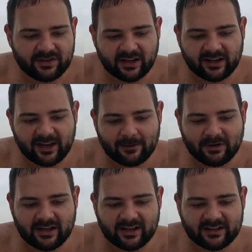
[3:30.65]
The
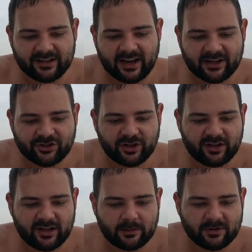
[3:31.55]
chemical reaction
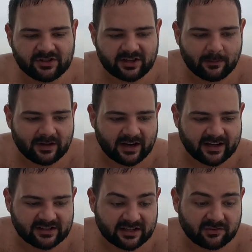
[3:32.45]
can be
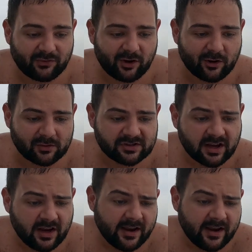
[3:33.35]
summarized as follows.